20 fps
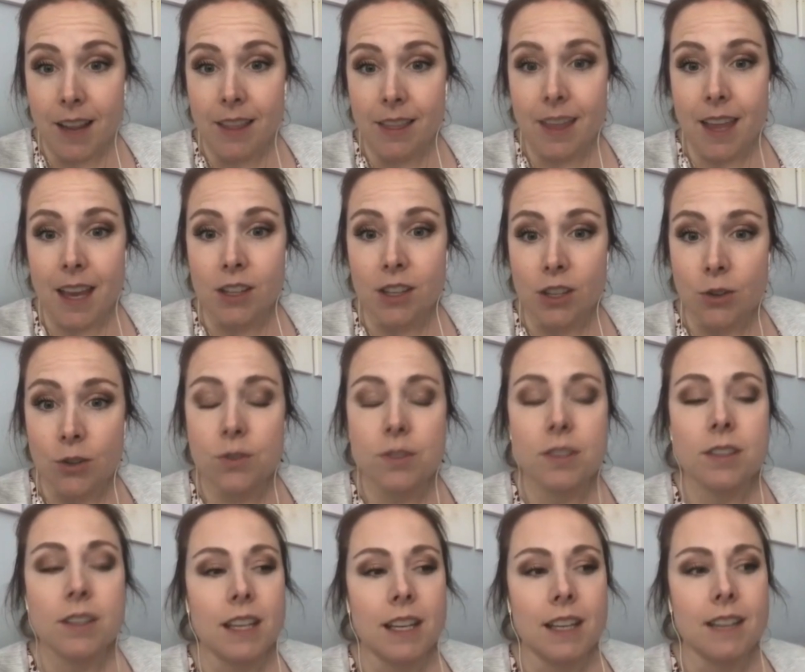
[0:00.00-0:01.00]
that
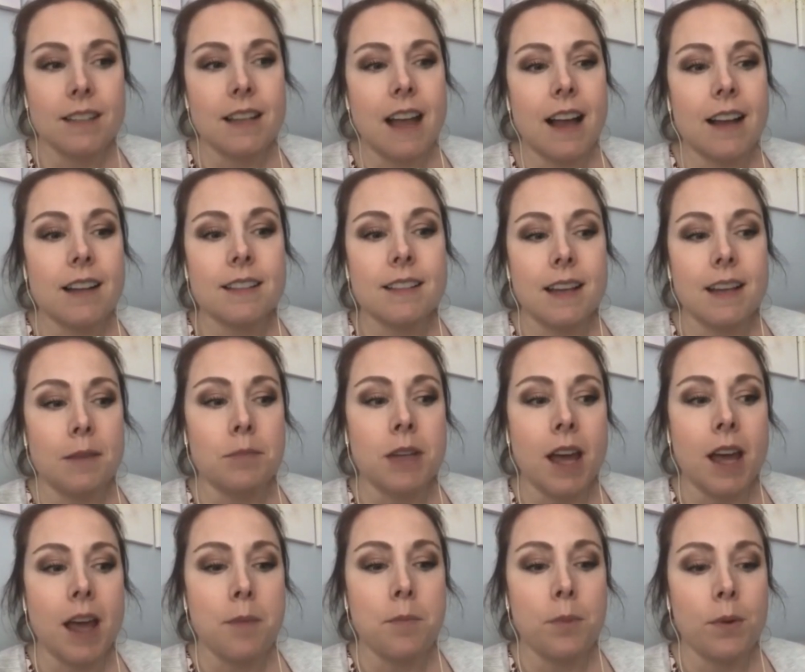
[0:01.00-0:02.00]
used the exact same
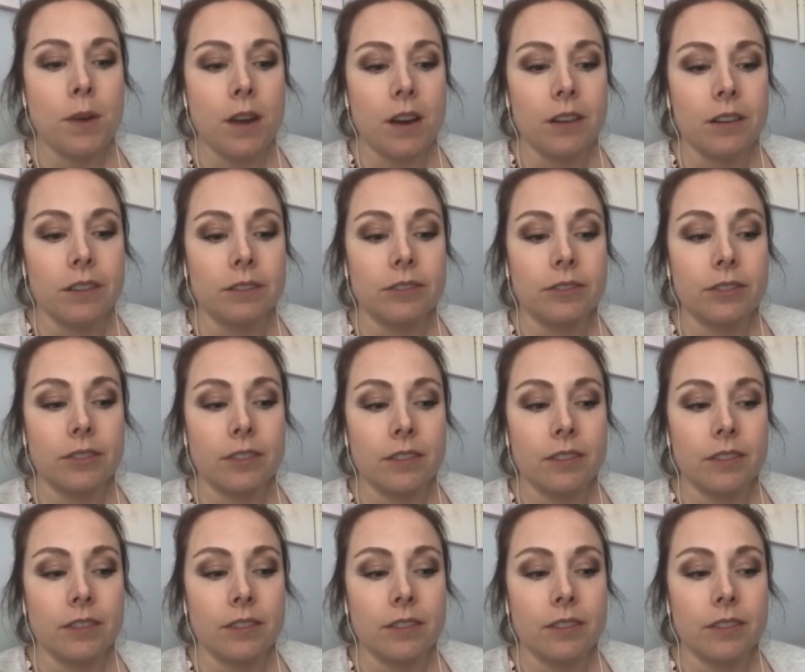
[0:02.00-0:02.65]
type of